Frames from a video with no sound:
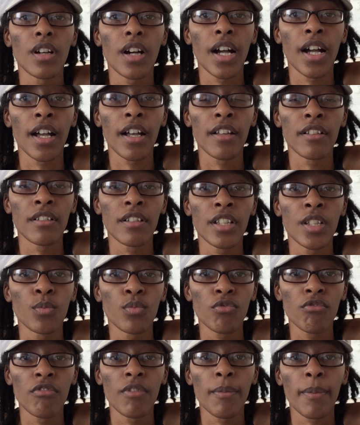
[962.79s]
and
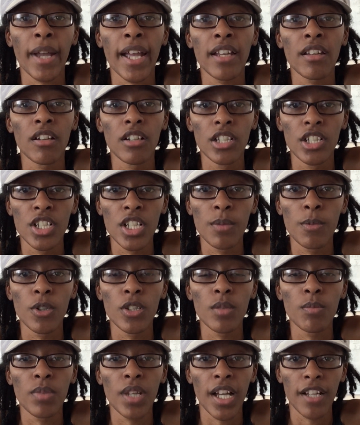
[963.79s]
improving my knowledge
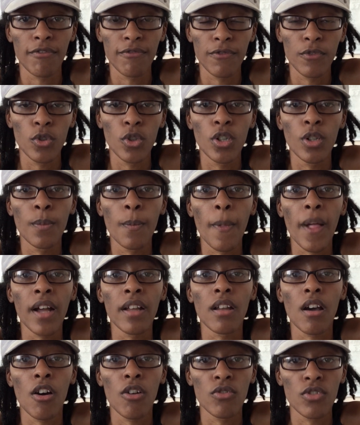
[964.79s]
about the platform
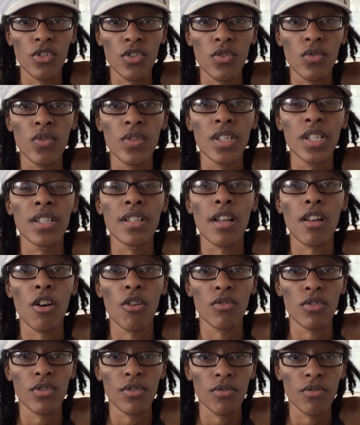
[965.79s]
and how to use it and
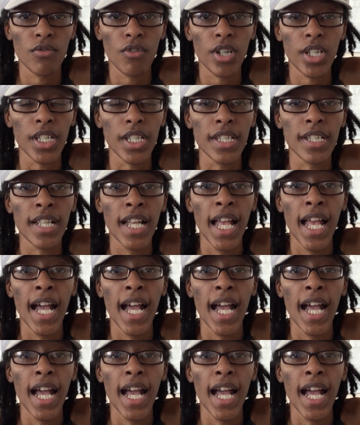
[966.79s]
how to grow on it.